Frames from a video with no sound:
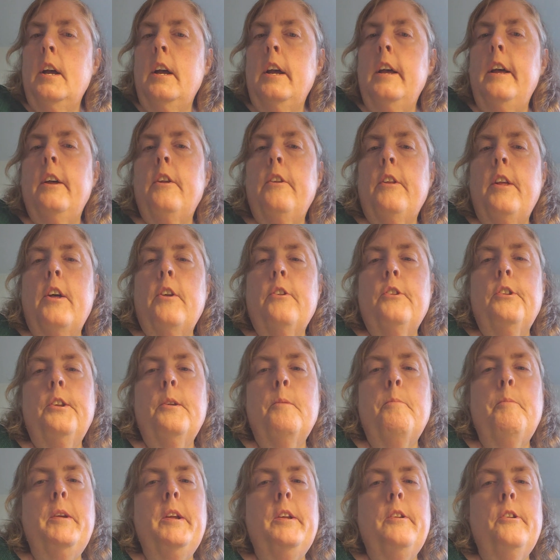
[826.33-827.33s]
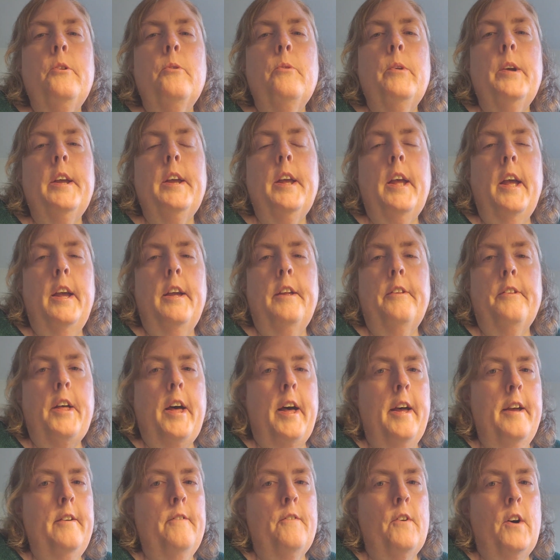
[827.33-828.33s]
He'll also be doing a
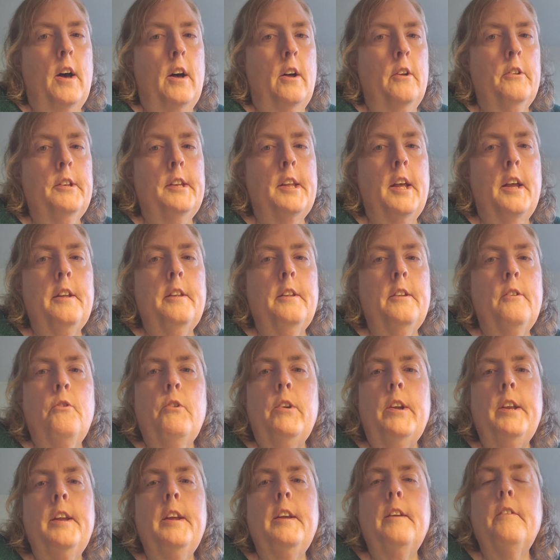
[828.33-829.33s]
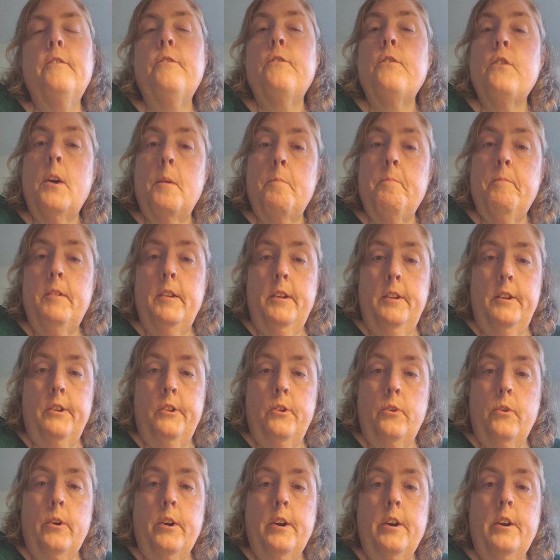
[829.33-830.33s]
live All Signs reading from the
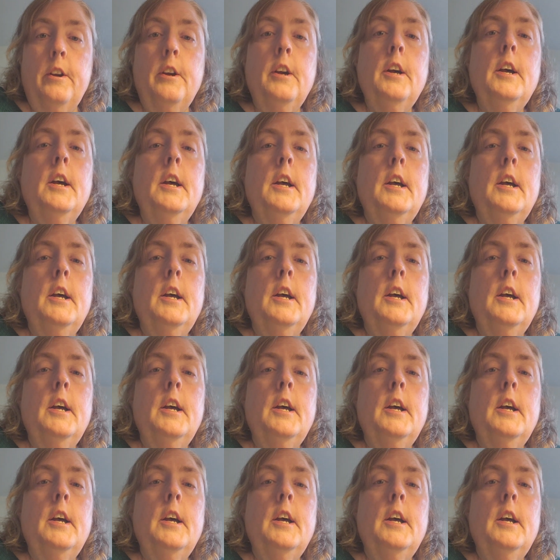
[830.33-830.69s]
store.